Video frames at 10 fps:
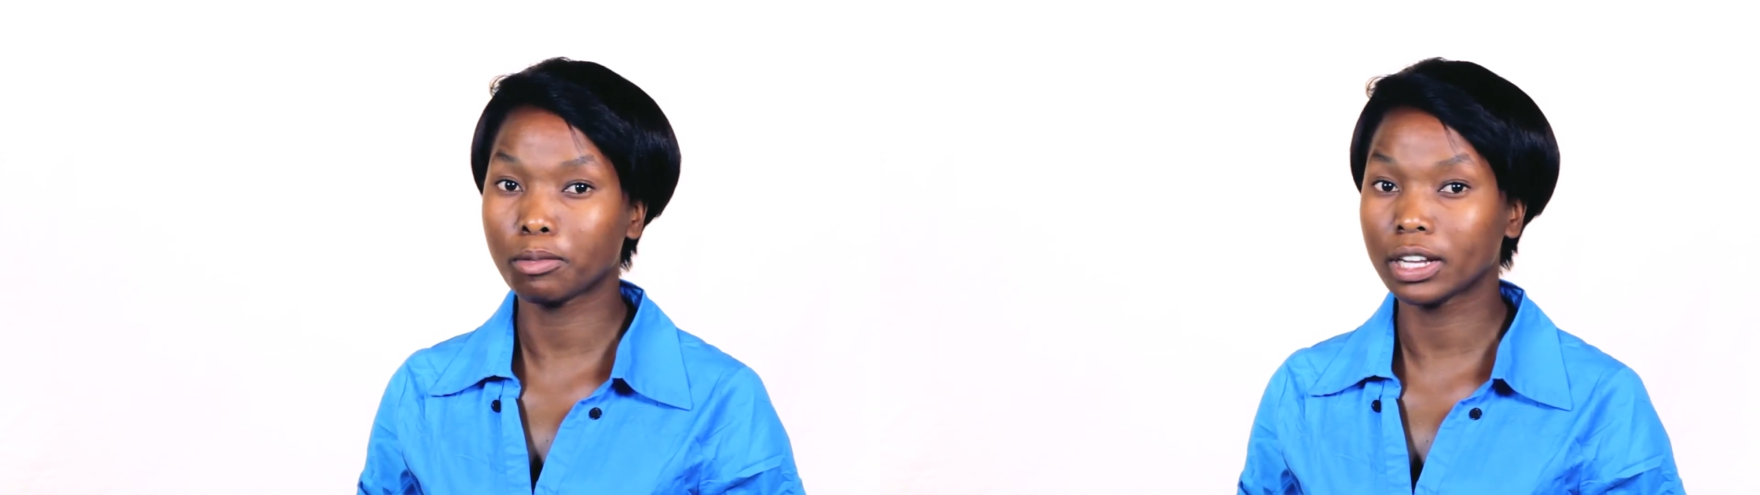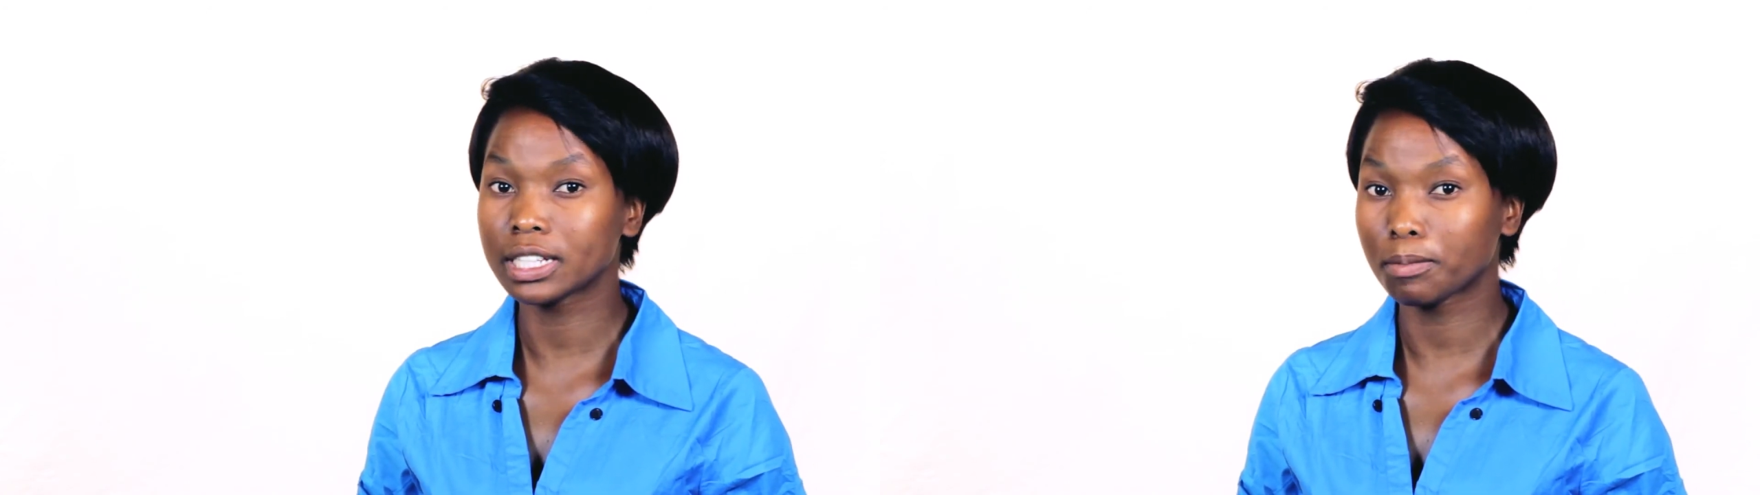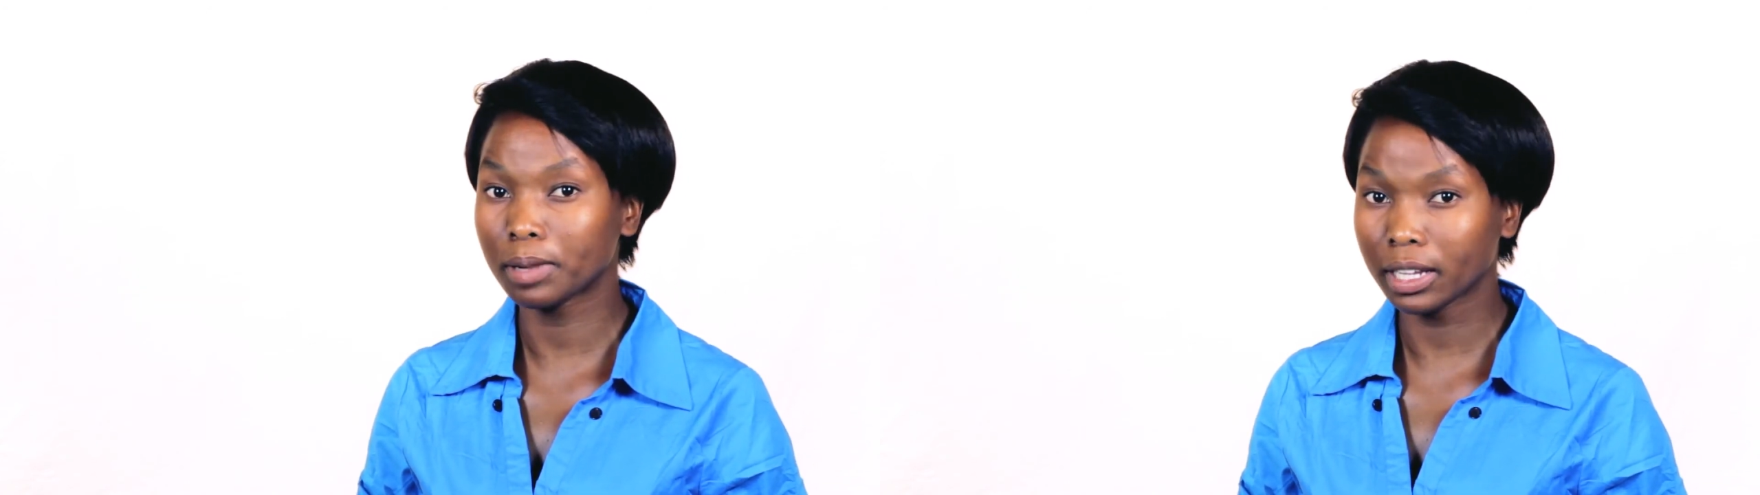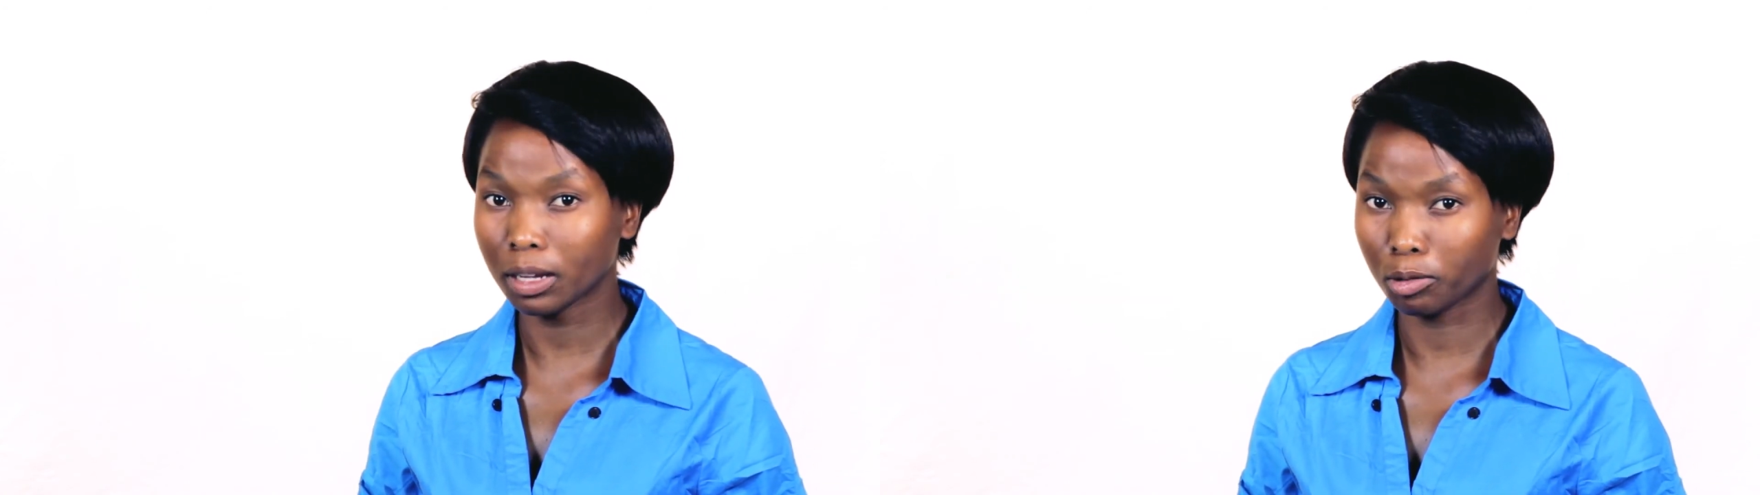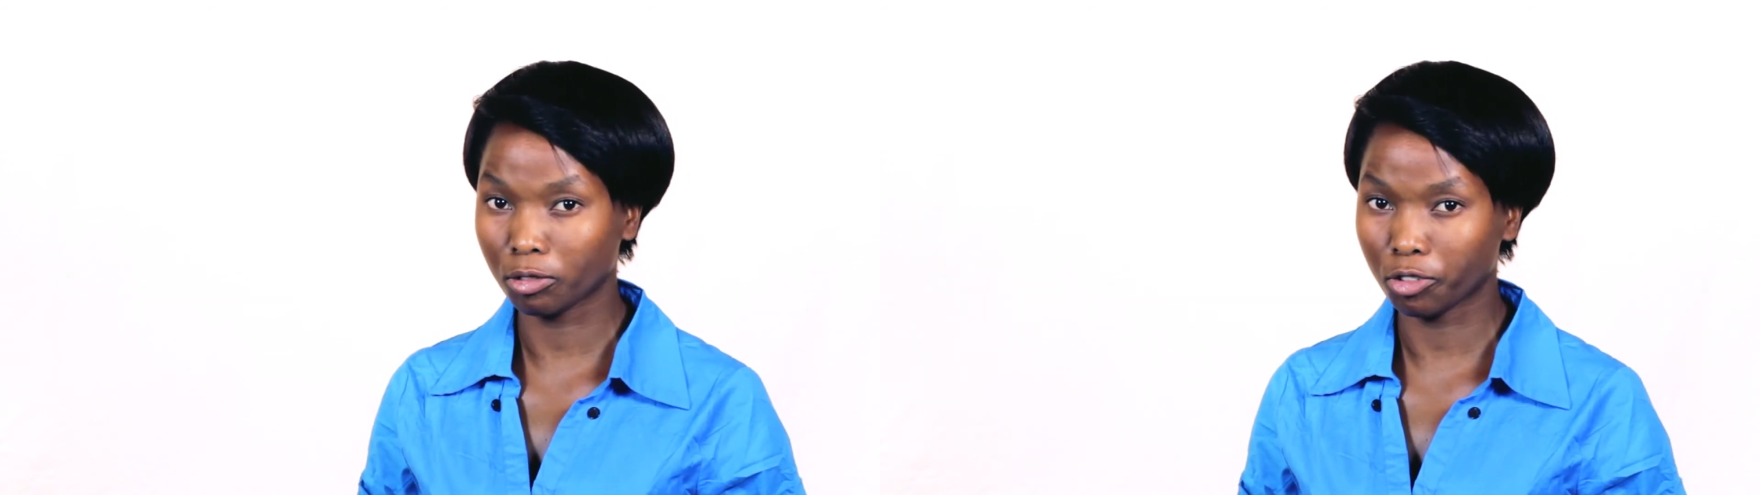is
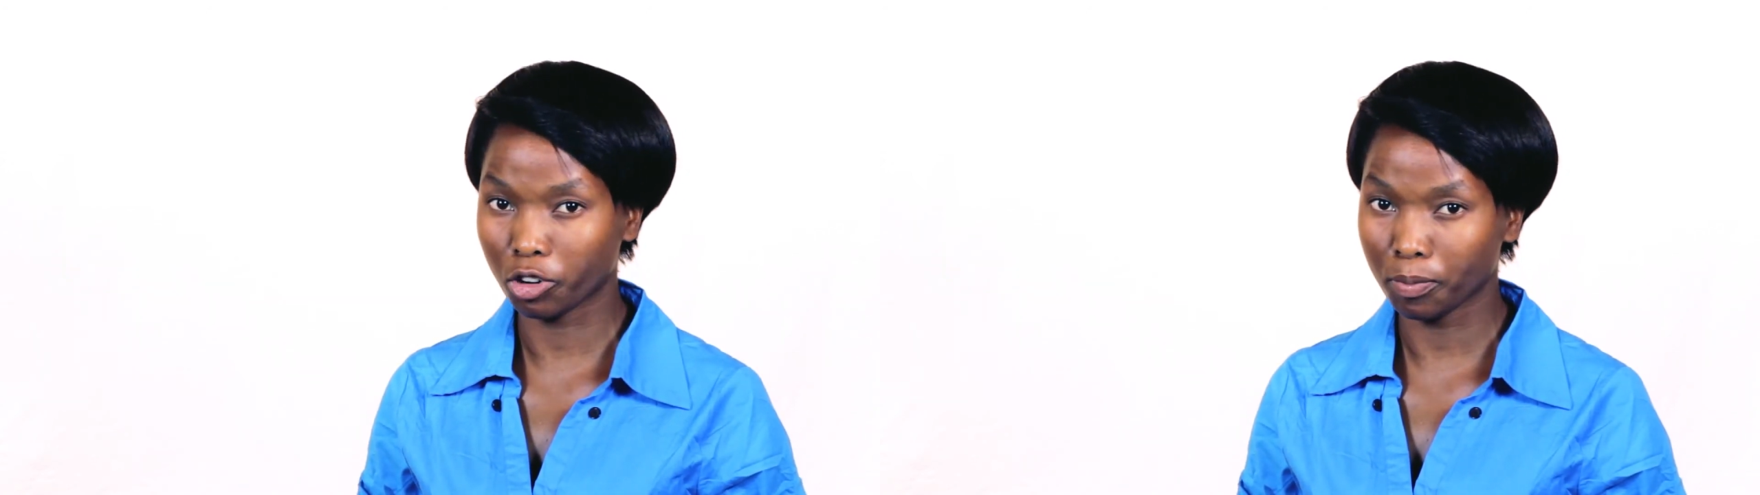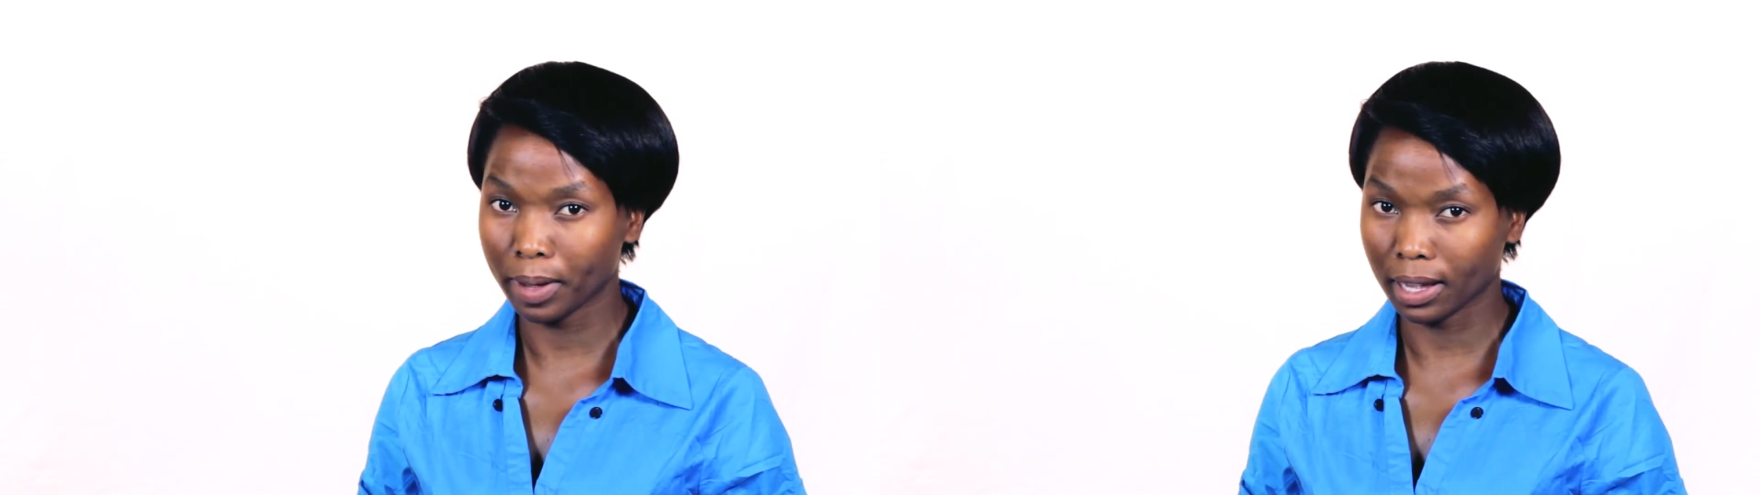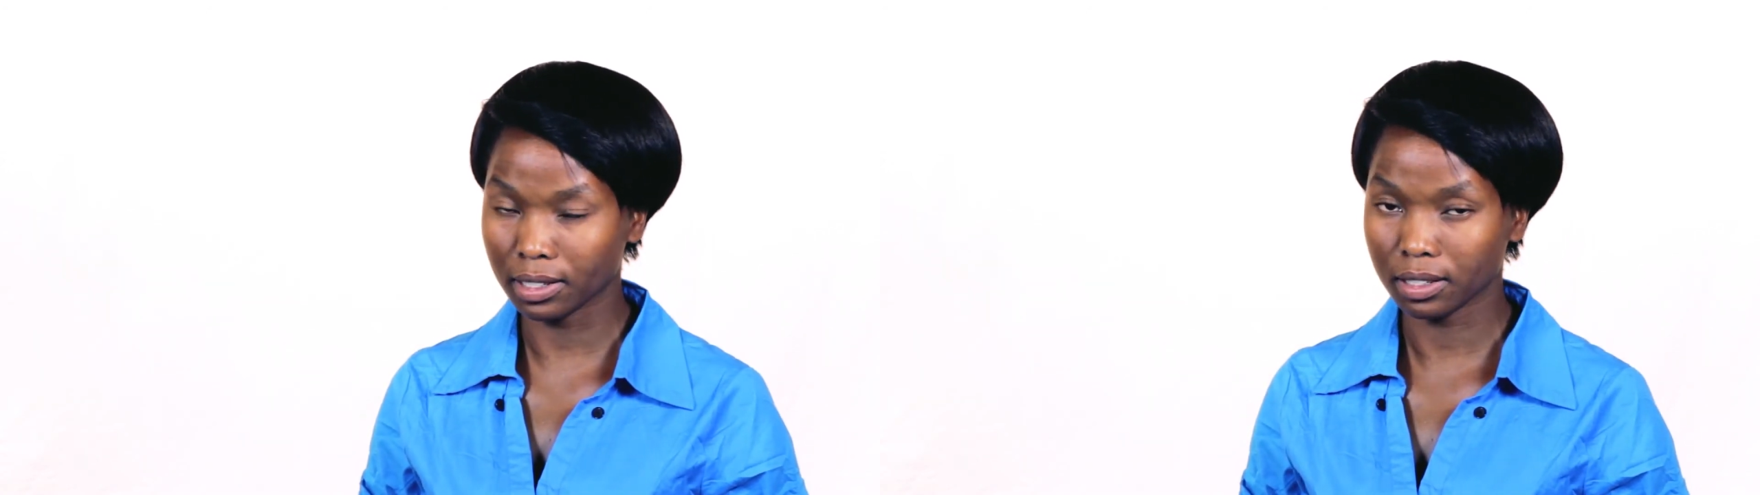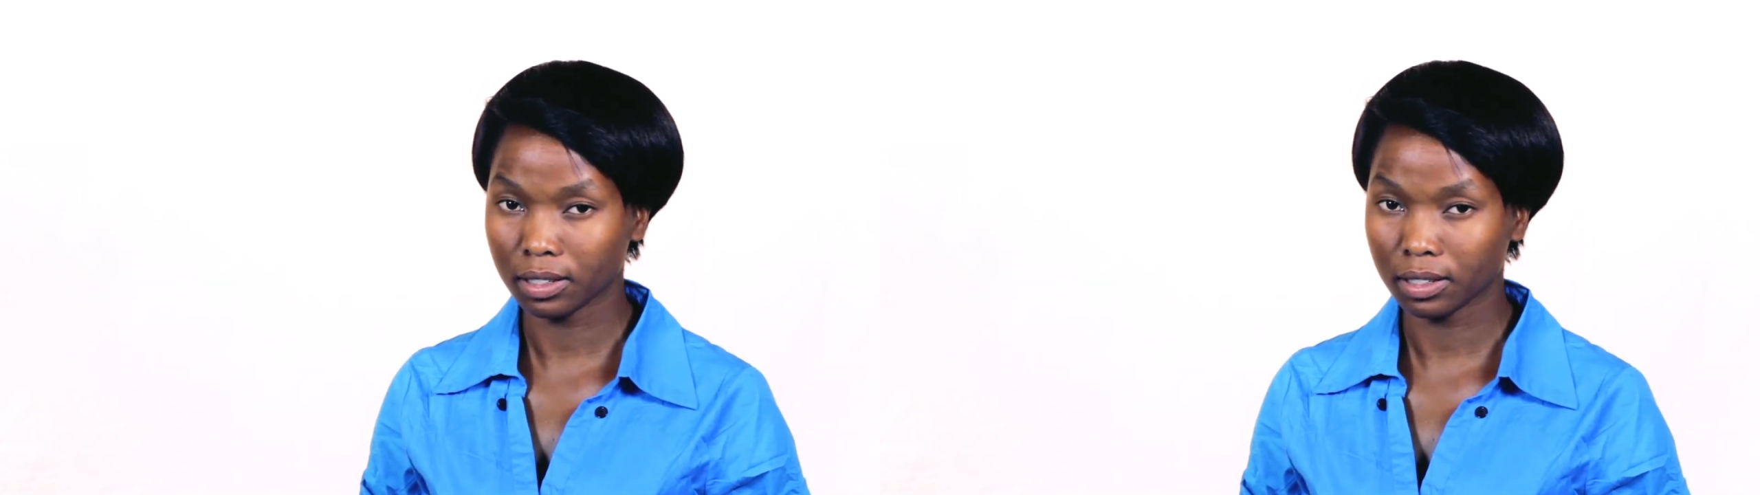applicable for repairs.